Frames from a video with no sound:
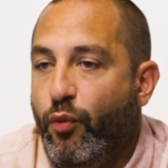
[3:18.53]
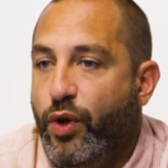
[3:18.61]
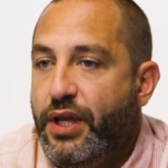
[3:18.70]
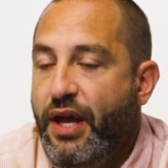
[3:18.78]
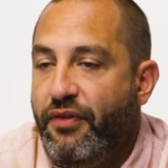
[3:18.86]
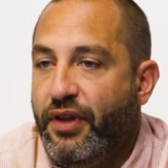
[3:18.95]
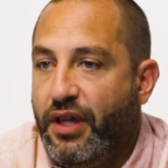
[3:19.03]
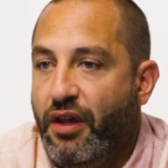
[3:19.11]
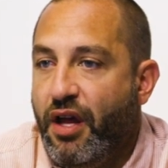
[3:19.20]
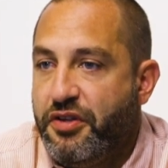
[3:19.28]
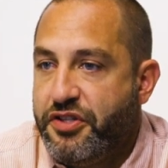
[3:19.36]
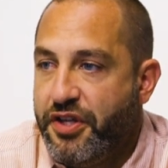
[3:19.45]
we definitely
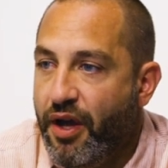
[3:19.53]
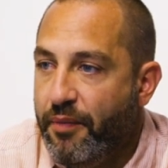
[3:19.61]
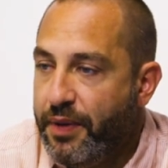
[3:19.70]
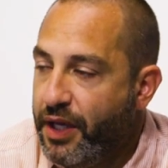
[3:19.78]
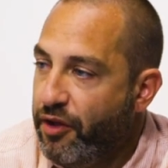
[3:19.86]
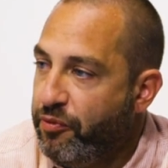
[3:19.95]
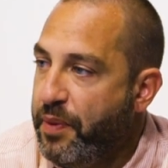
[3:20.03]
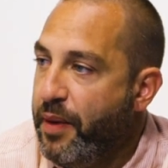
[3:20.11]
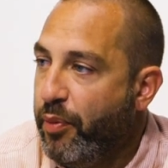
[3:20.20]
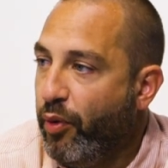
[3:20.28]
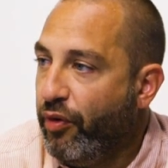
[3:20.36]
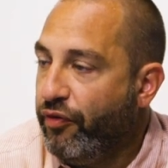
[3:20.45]
lost some because
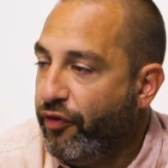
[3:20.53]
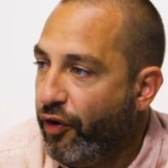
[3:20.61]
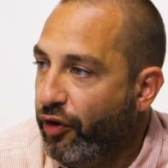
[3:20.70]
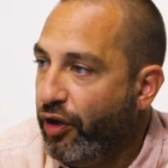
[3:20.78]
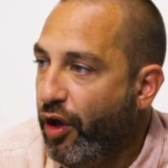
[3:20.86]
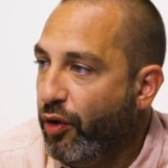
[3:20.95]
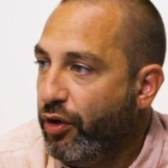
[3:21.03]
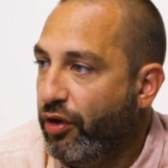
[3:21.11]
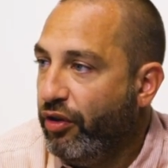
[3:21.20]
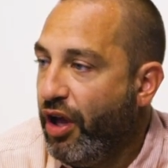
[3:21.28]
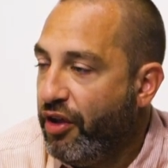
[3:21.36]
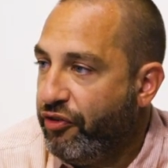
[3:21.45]
people were furloughed
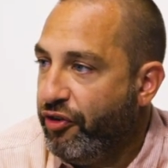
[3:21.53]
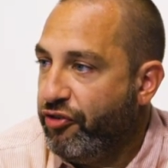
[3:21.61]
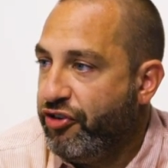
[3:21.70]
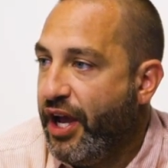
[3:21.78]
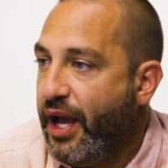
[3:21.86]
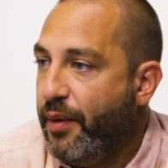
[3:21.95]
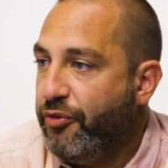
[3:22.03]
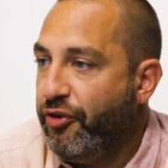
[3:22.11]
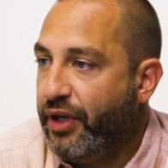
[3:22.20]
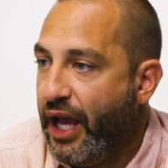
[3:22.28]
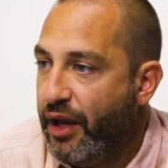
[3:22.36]
or lost their jobs or right.